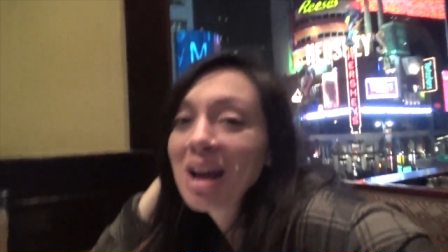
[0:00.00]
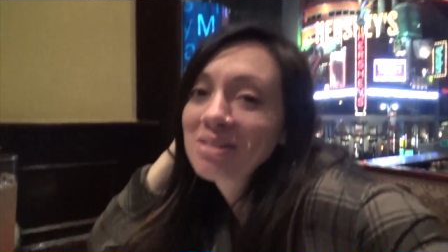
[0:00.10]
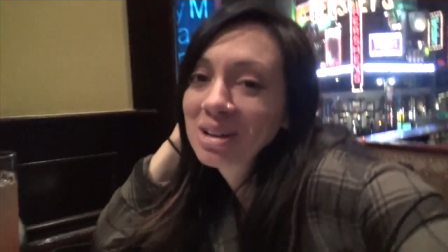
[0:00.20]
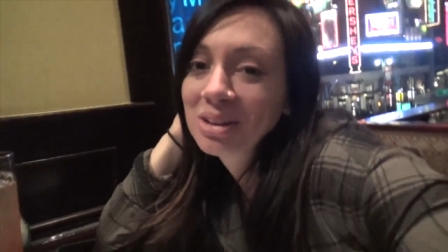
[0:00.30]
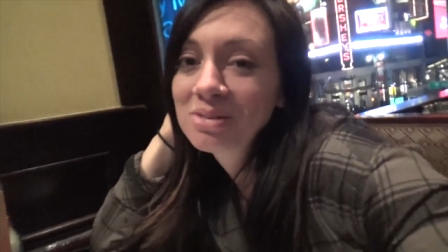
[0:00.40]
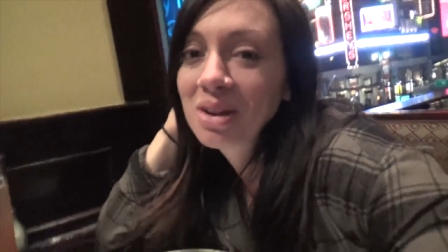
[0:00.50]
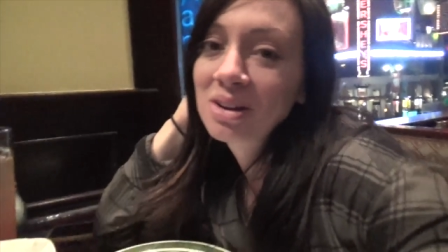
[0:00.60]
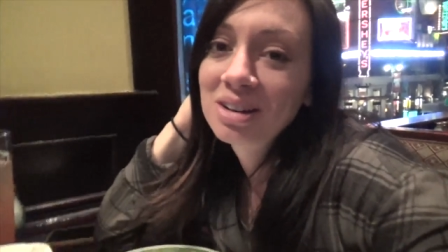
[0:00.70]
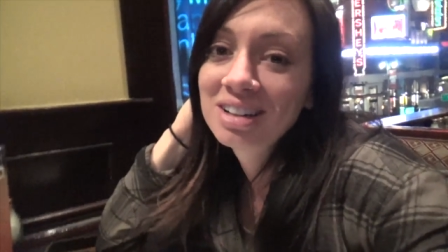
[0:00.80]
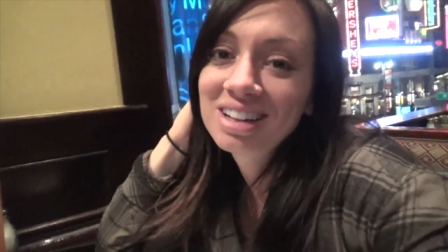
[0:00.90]
have an Olive
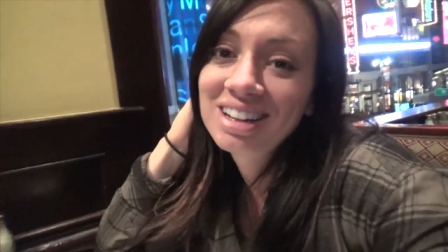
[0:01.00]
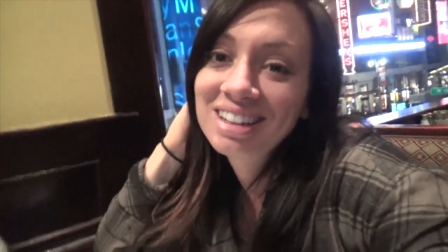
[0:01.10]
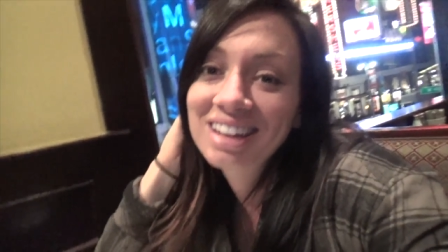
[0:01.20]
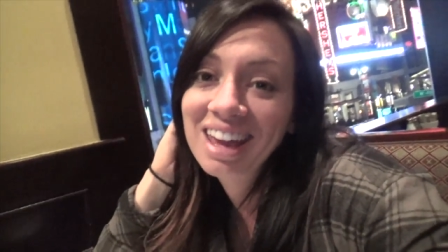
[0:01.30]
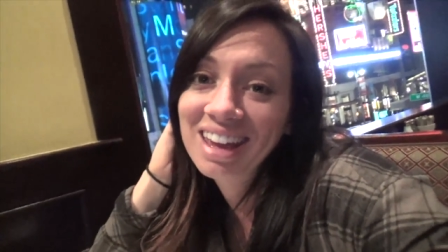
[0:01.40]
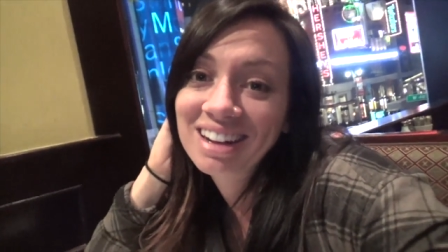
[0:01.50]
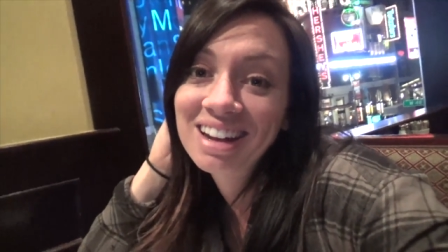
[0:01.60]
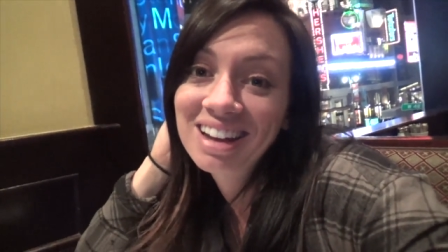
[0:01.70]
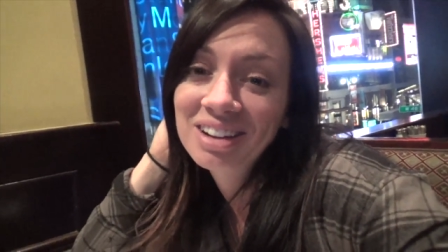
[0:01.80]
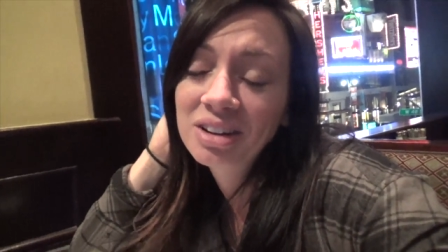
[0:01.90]
Garden in
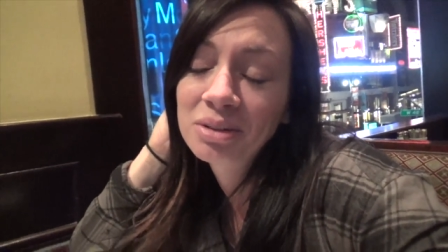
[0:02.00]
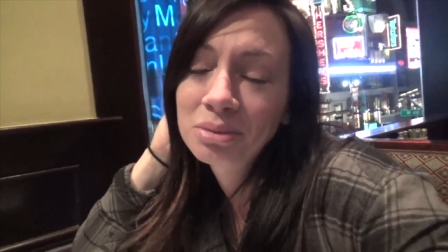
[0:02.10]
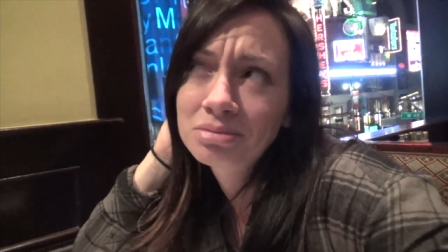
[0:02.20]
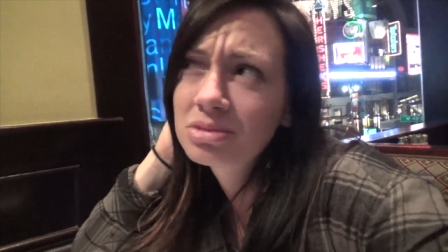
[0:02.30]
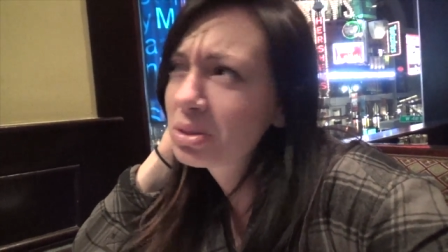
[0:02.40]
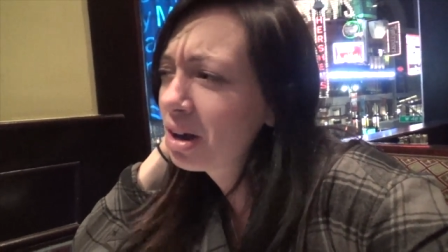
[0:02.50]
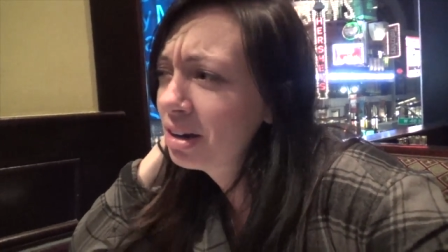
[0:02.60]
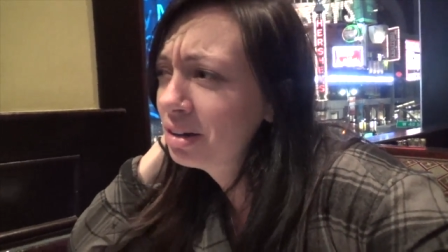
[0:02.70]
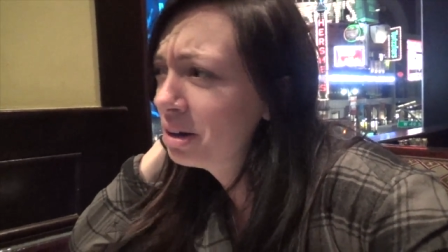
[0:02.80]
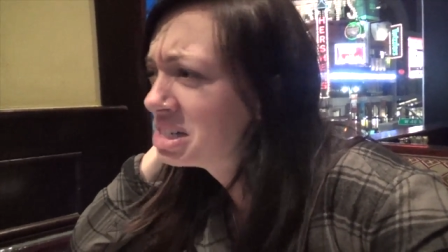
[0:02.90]
Canada or
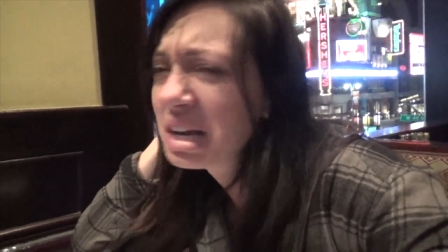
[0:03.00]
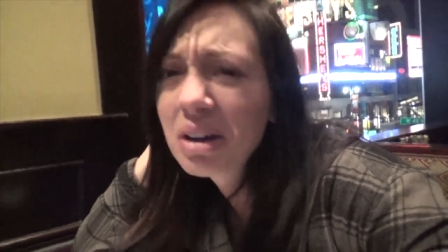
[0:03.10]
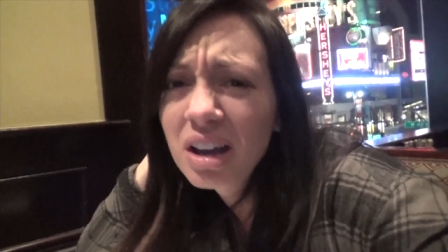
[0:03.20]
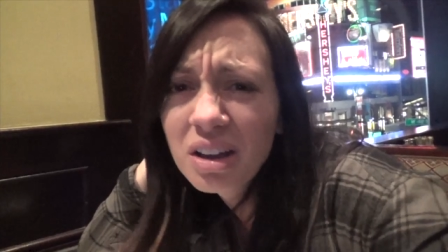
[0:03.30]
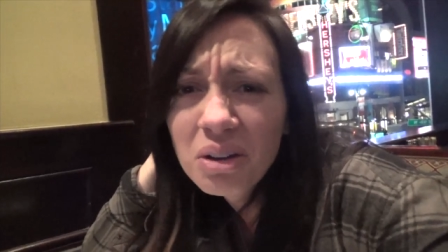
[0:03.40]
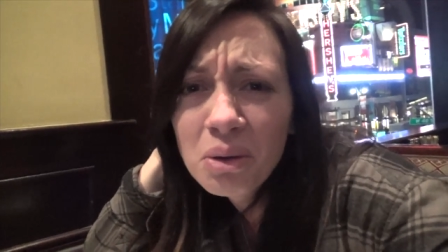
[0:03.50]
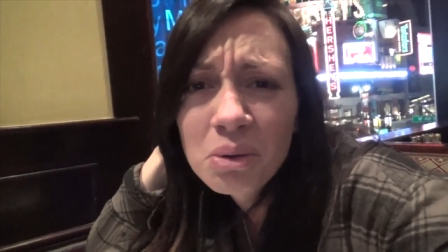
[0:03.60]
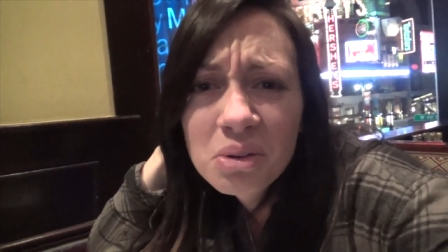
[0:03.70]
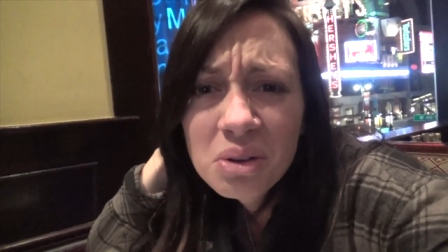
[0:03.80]
Toronto, Ontario.